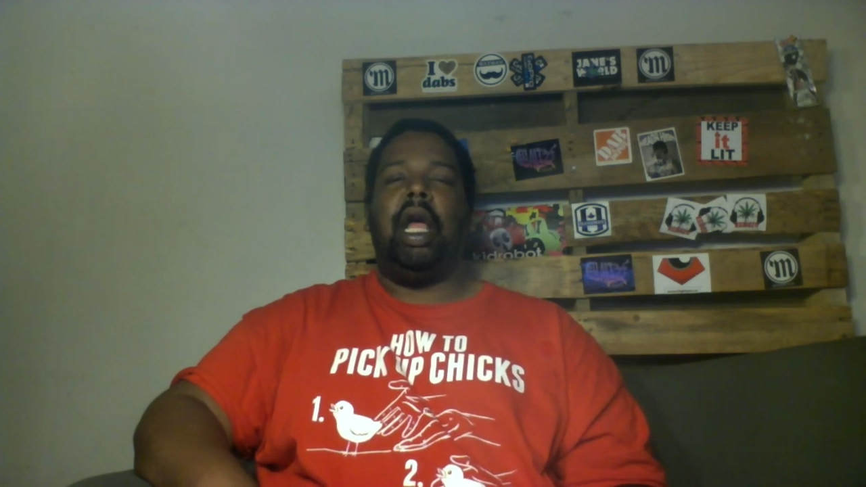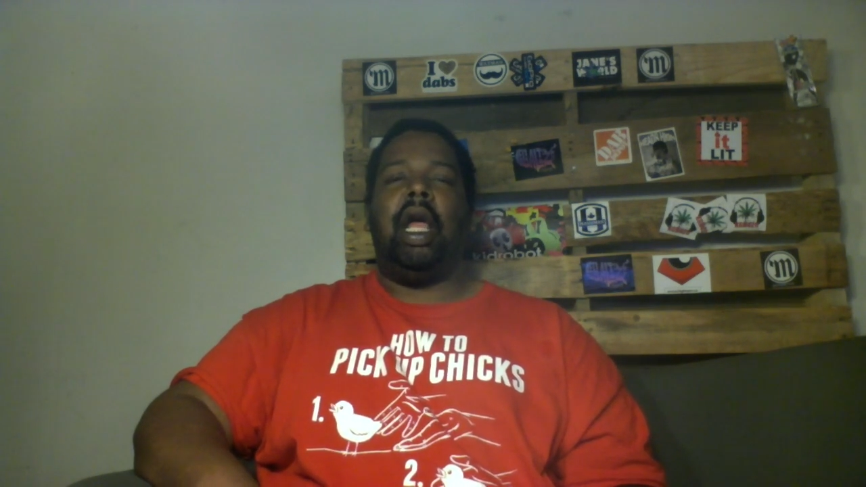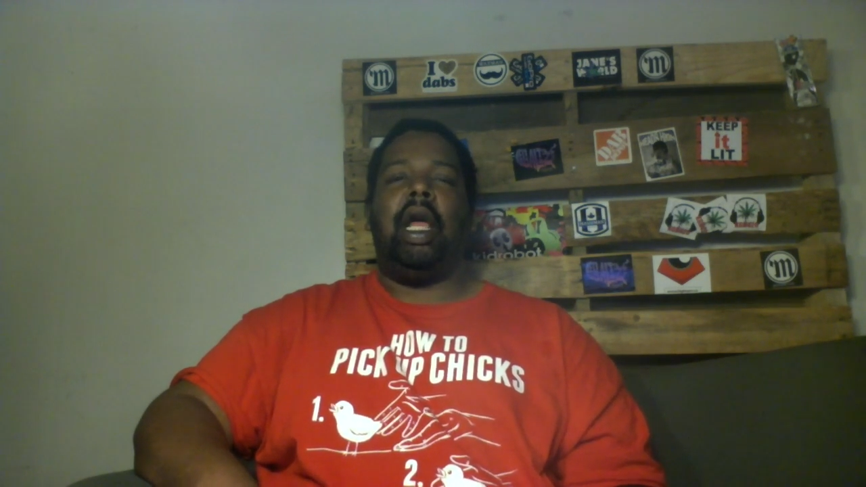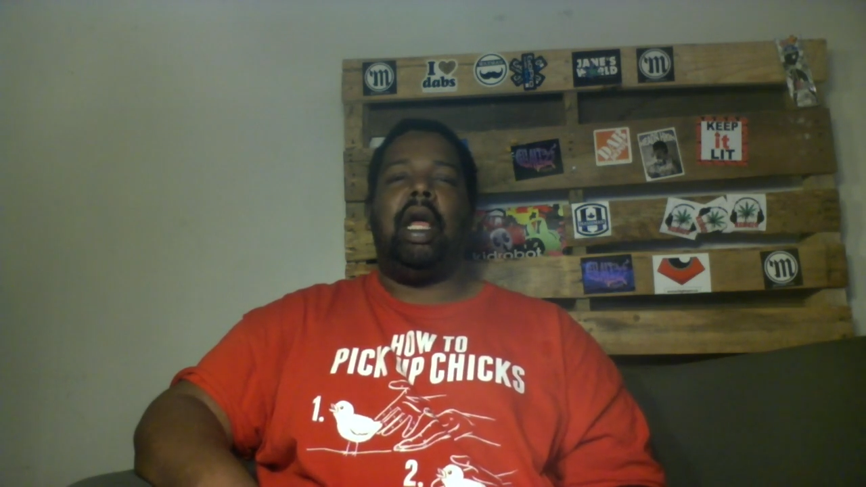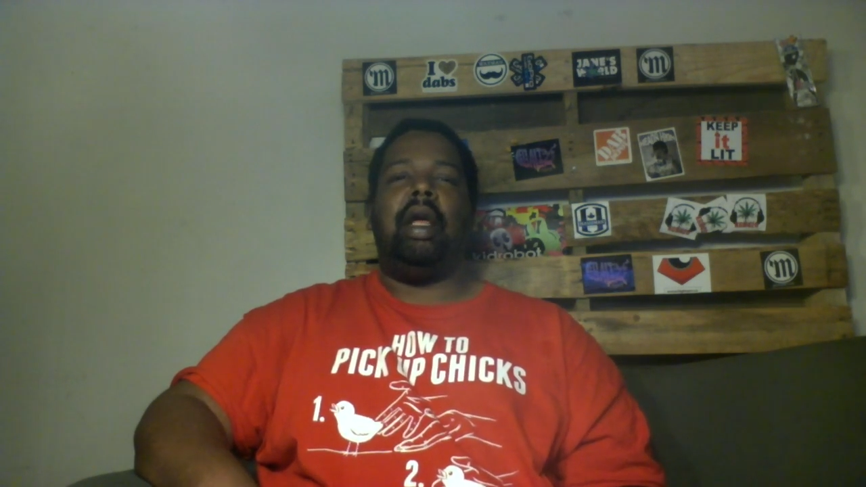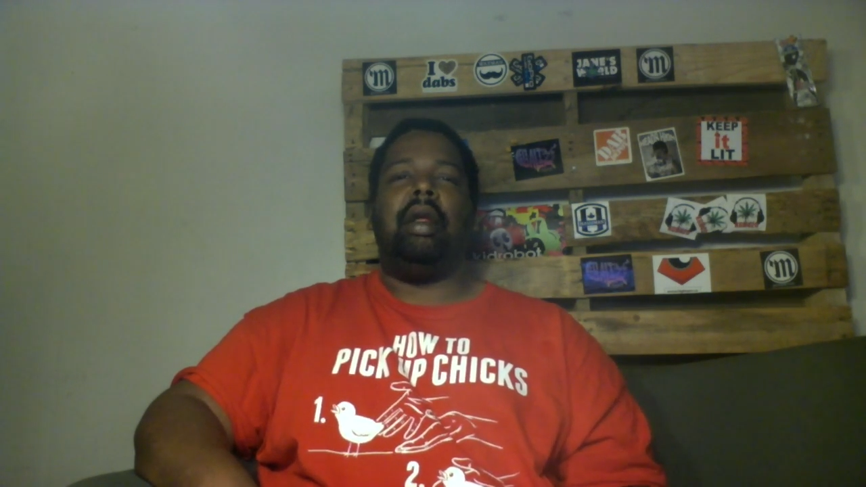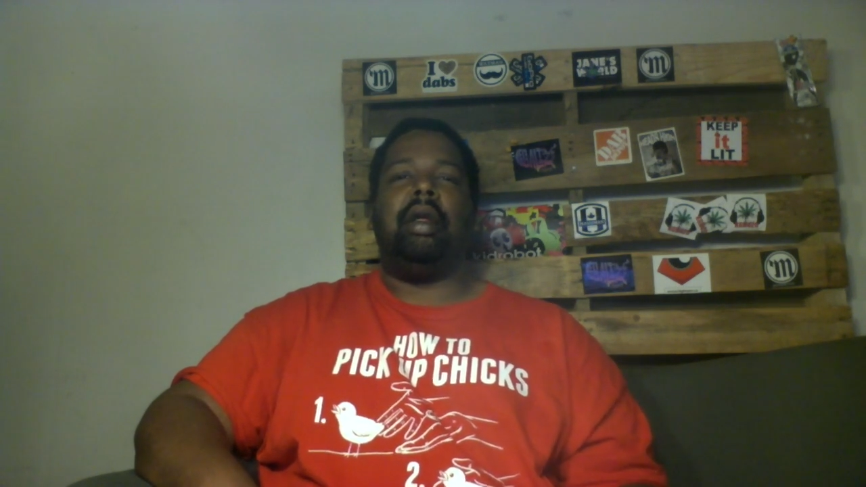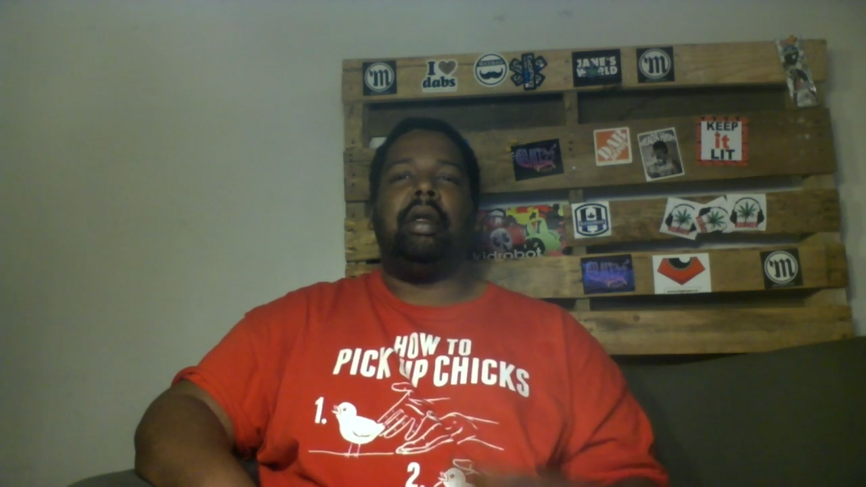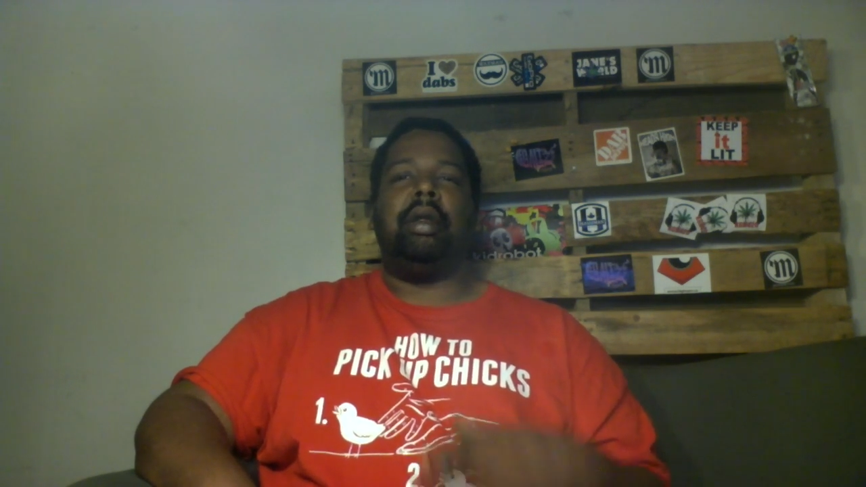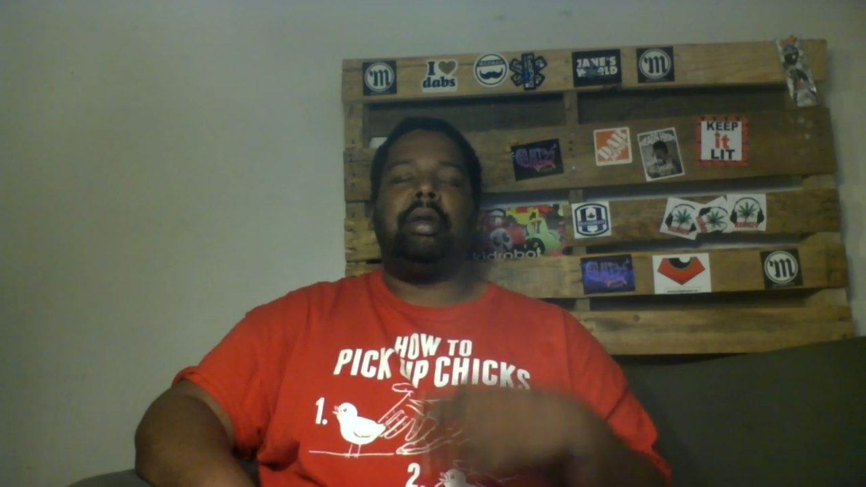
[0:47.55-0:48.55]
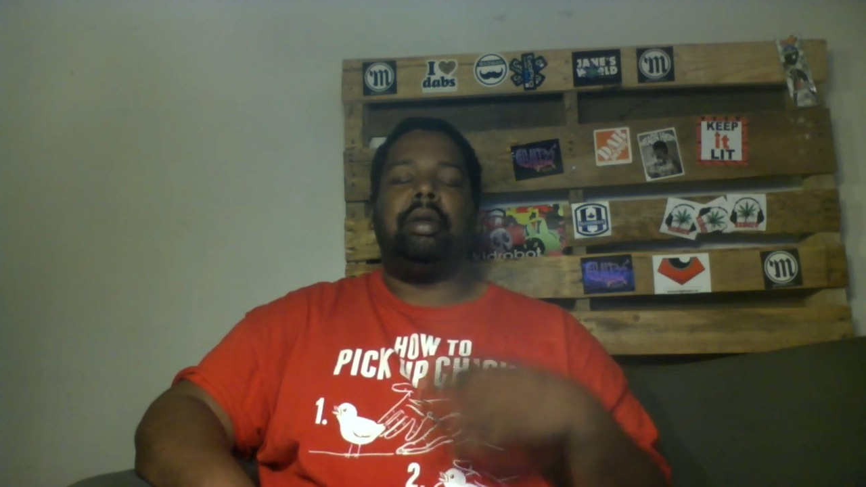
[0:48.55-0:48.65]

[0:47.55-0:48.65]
and